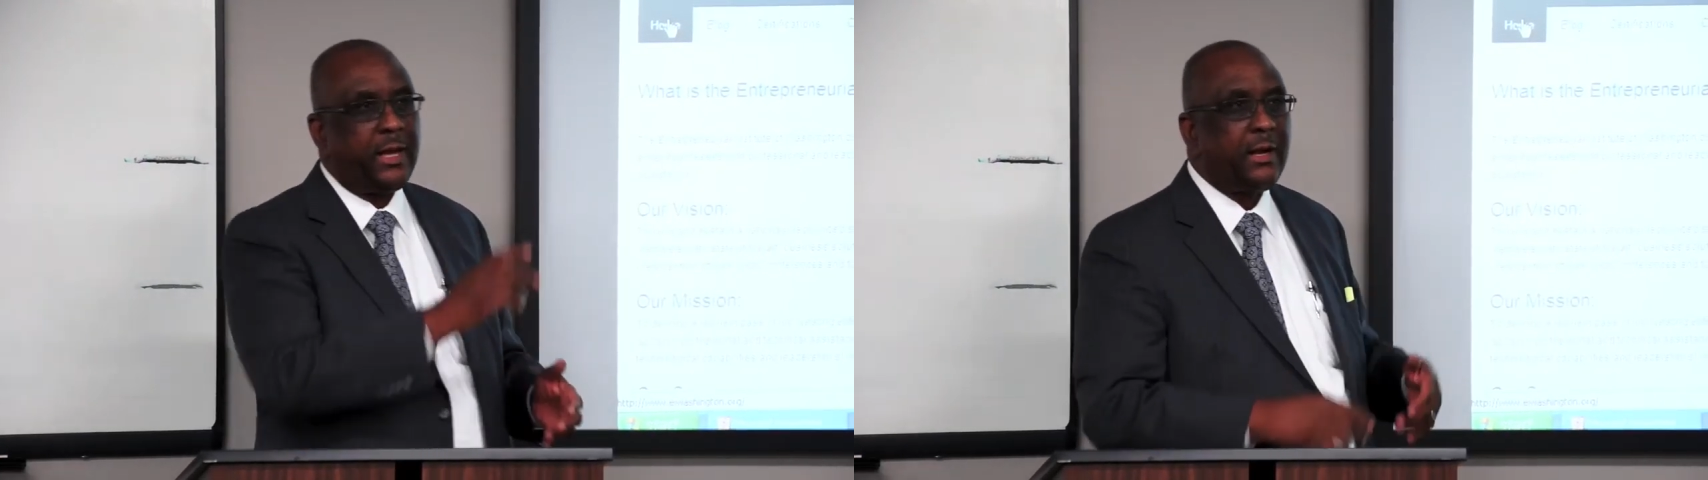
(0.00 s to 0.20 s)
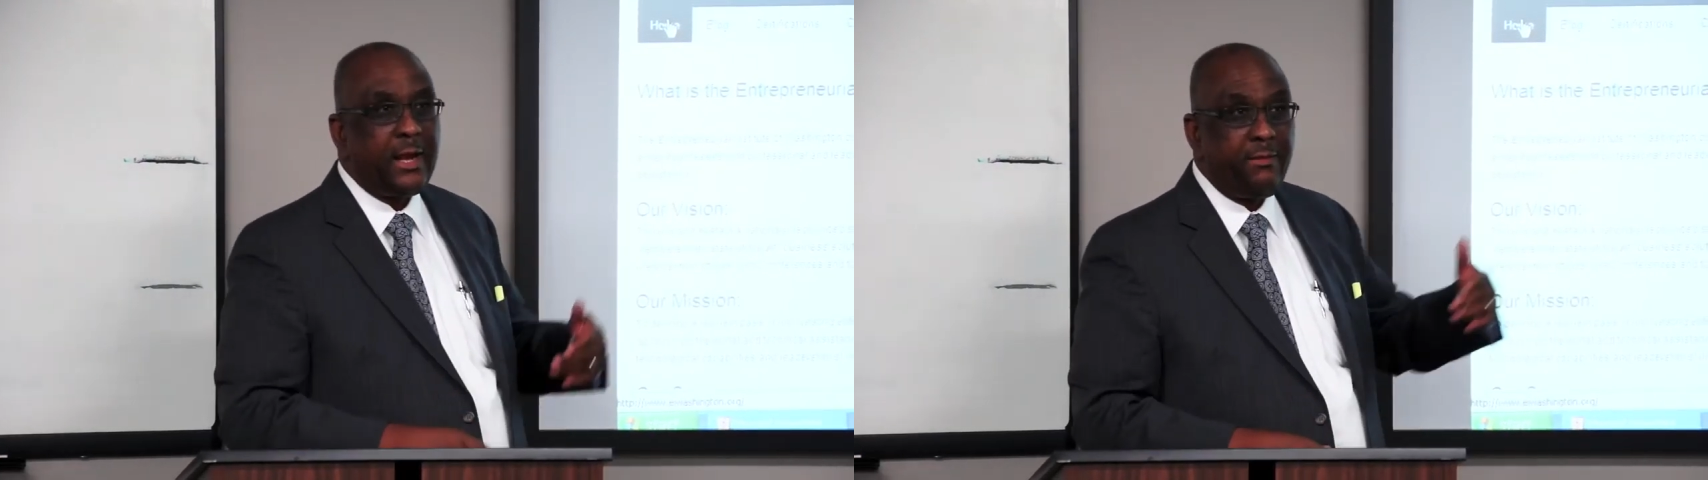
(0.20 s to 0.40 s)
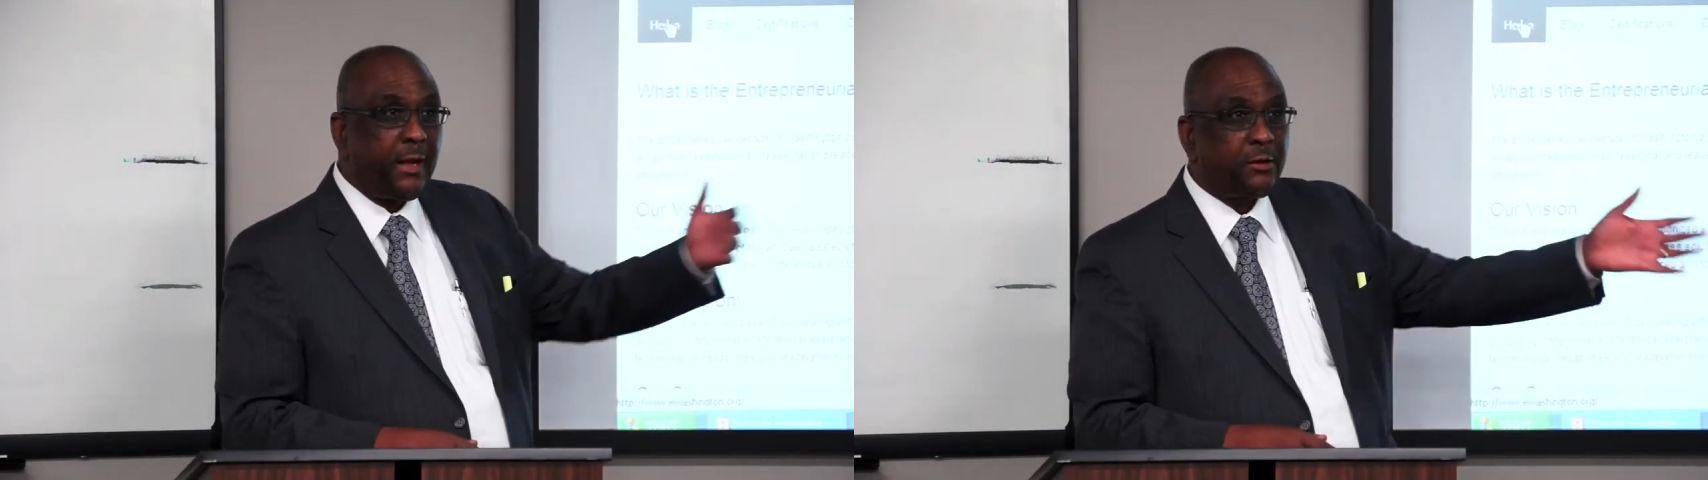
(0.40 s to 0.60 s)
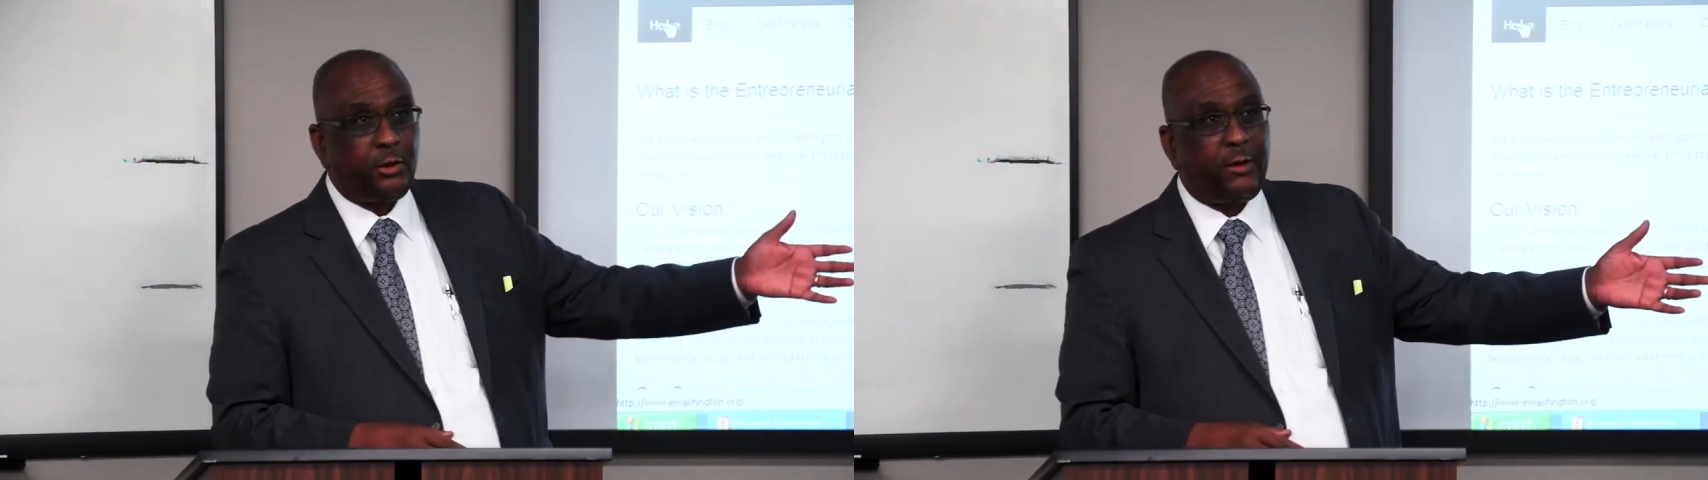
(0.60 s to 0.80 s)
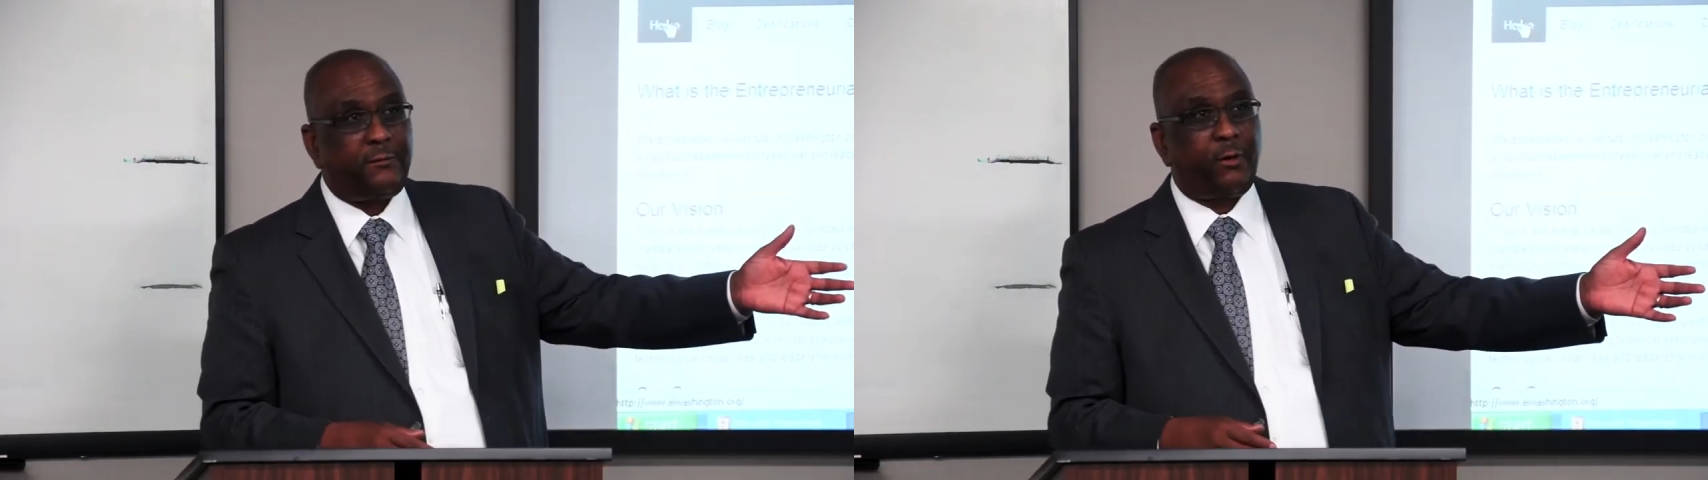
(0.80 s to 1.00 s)
here and they'll
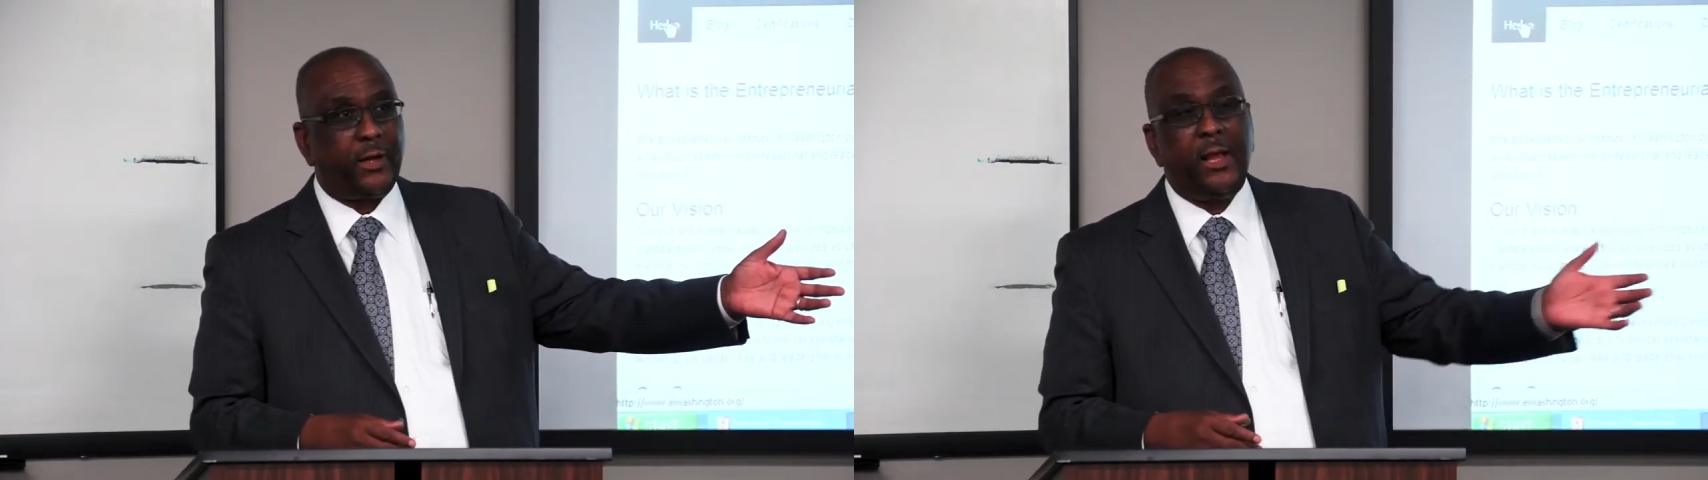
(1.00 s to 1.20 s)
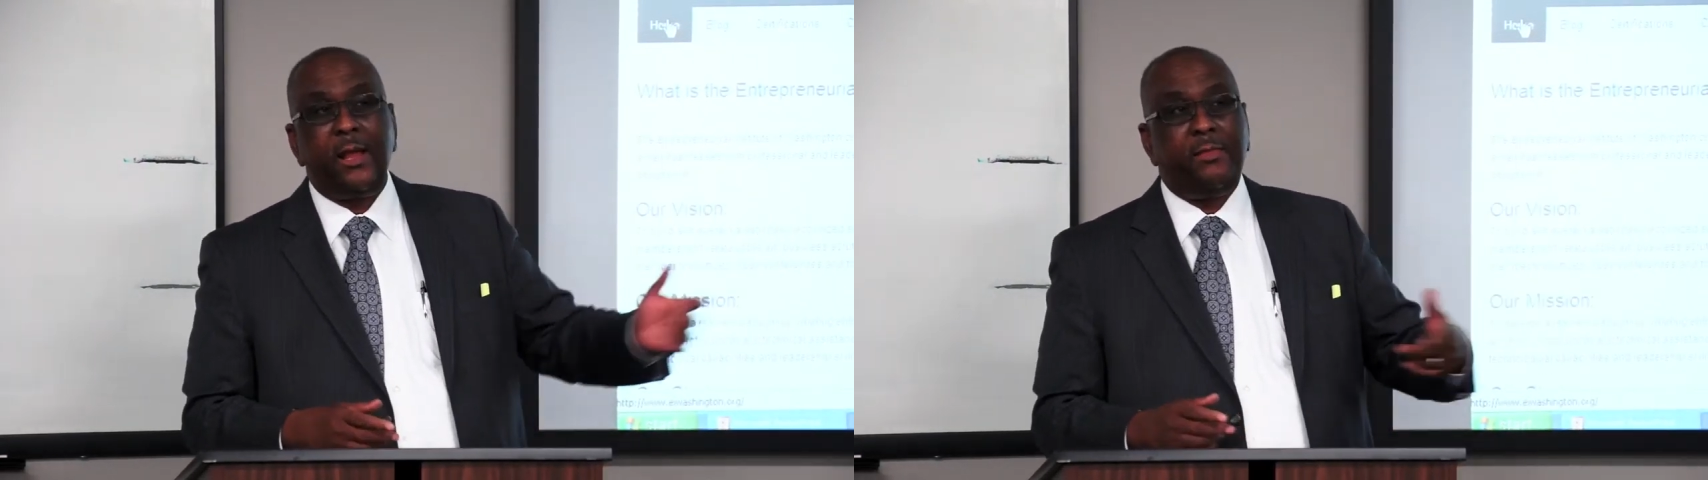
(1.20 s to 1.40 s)
do it for you.